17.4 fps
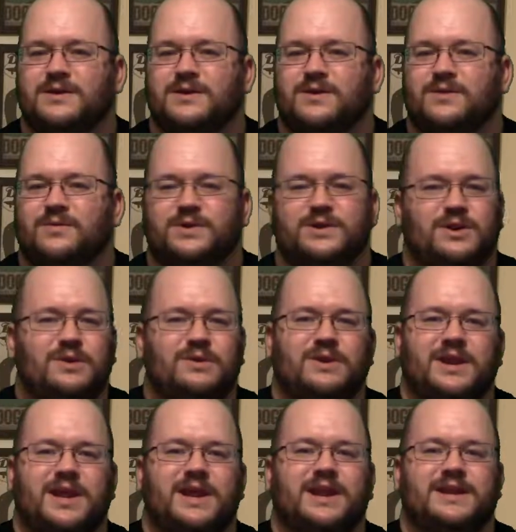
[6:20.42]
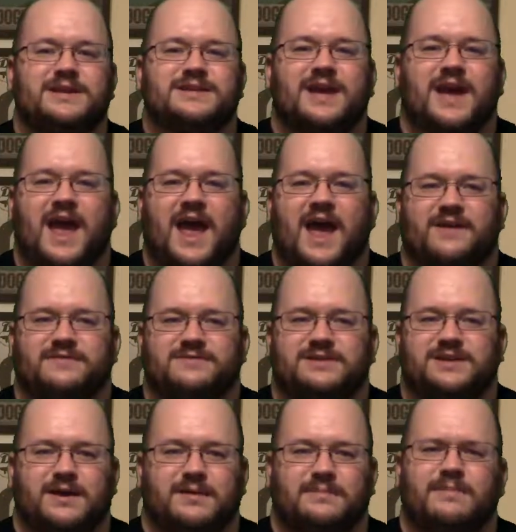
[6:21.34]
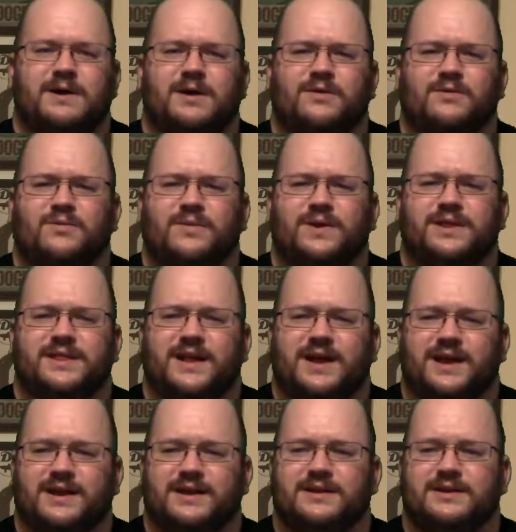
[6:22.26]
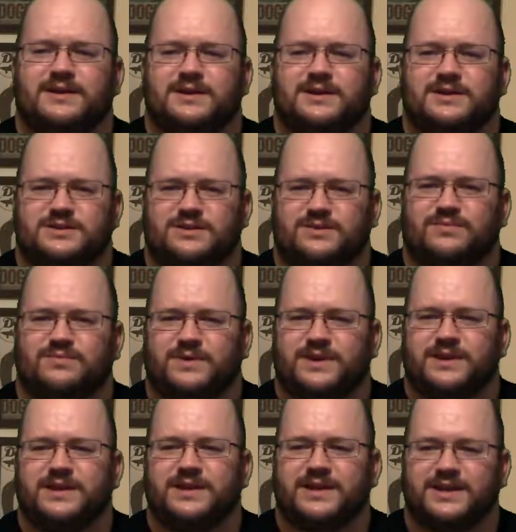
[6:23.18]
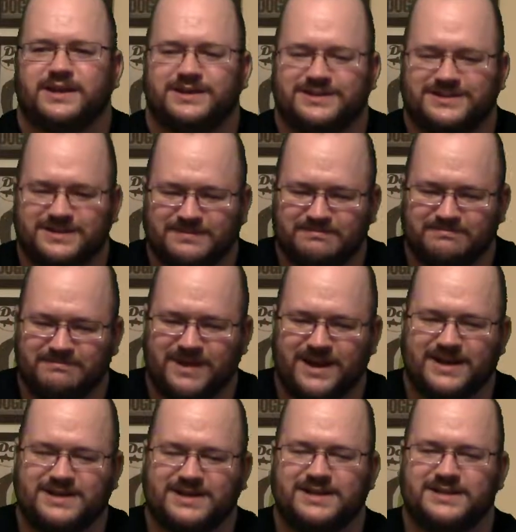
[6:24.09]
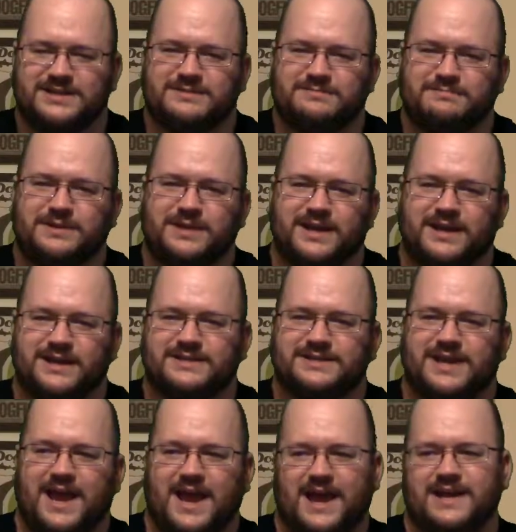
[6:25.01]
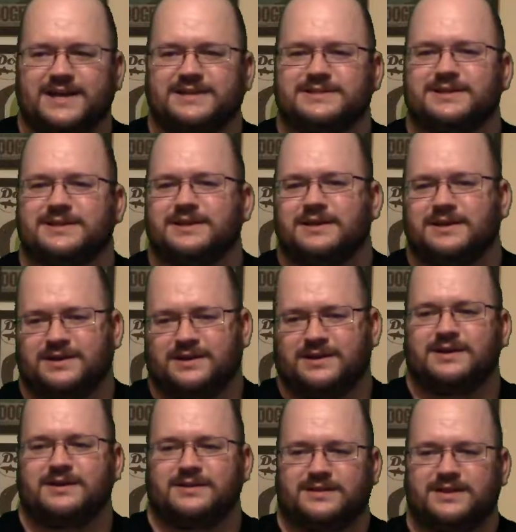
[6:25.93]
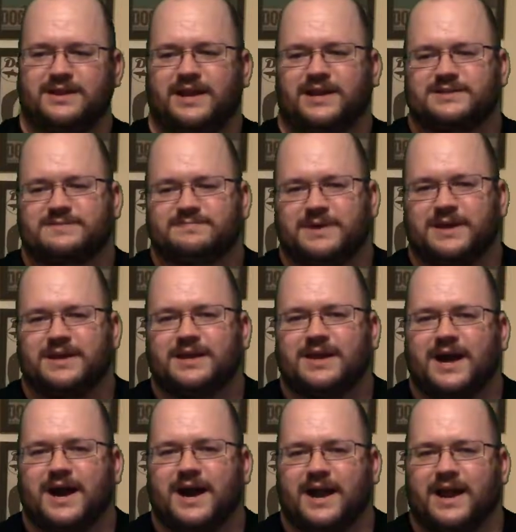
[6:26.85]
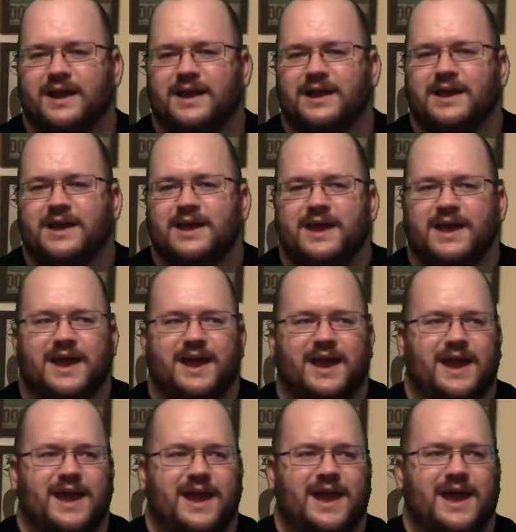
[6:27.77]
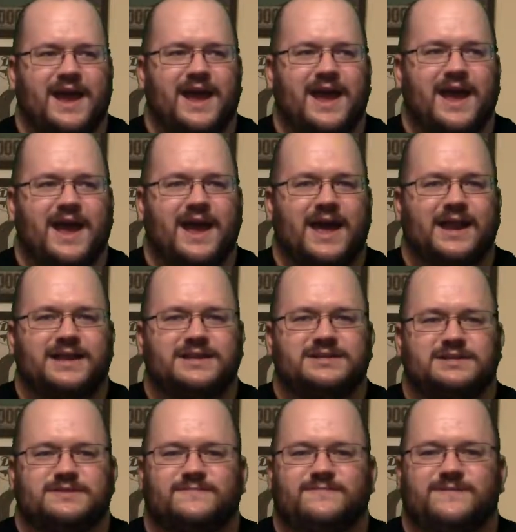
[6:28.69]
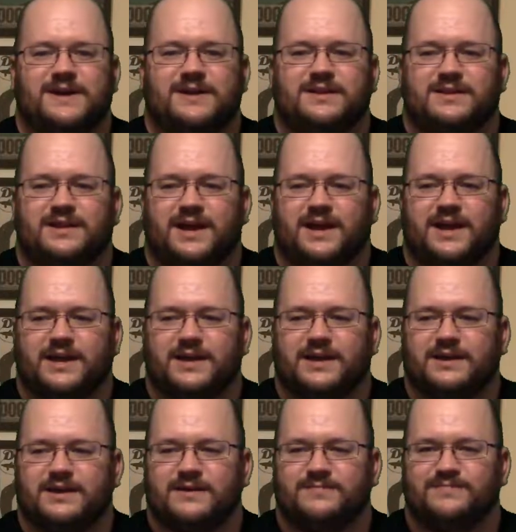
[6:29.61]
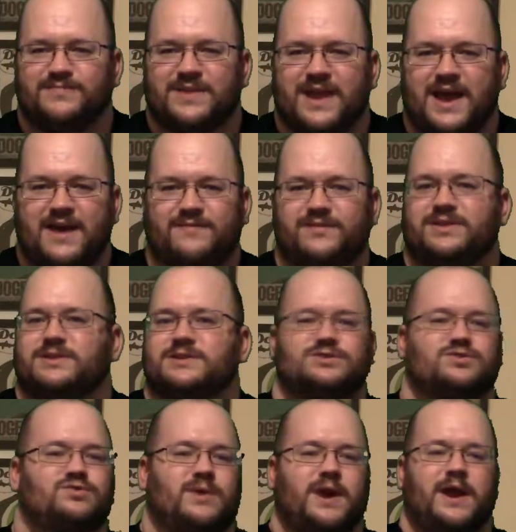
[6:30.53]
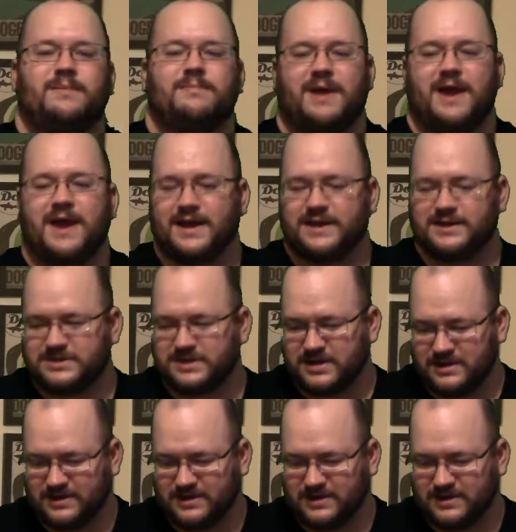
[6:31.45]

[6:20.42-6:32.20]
when you needed to have CM Punk win that to really cement his place as the next big guy. And it just felt like having this great match.